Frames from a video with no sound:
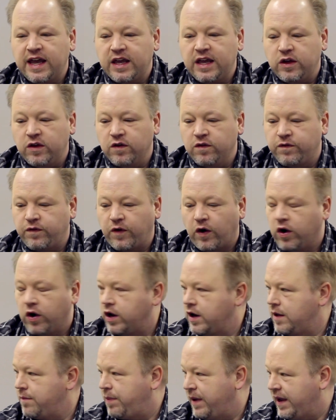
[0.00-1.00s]
you've
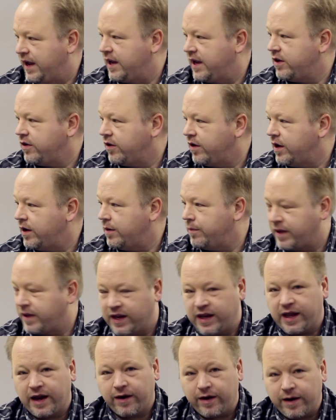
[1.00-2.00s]
already paid your
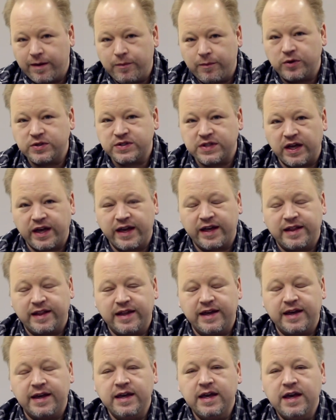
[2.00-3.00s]
intermediary, most
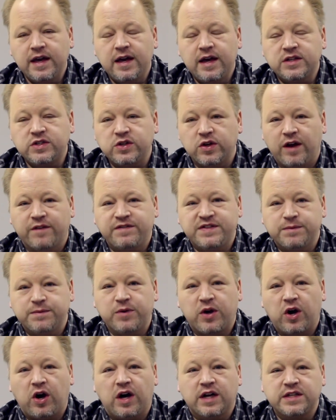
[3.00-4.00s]
likely, so you have
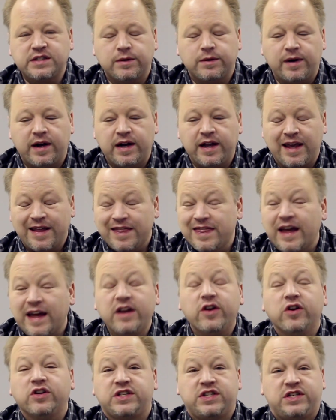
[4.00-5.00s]
some costs already, and
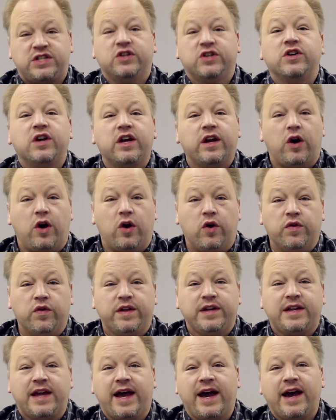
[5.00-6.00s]
then you're still going to owe
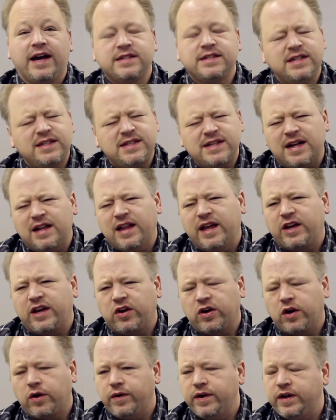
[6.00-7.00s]
the tax. It's not like
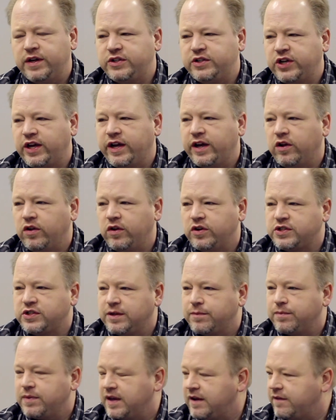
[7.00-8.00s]
you're going to jail or
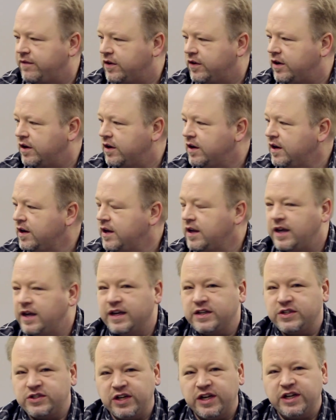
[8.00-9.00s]
something if your
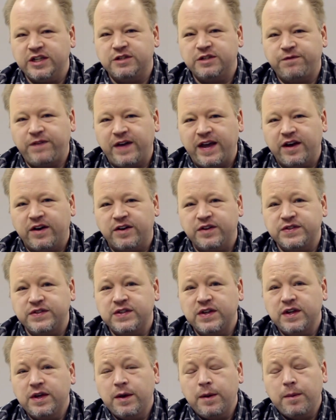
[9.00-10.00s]
exchange
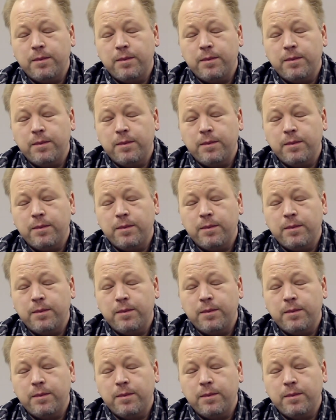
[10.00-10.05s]
fails,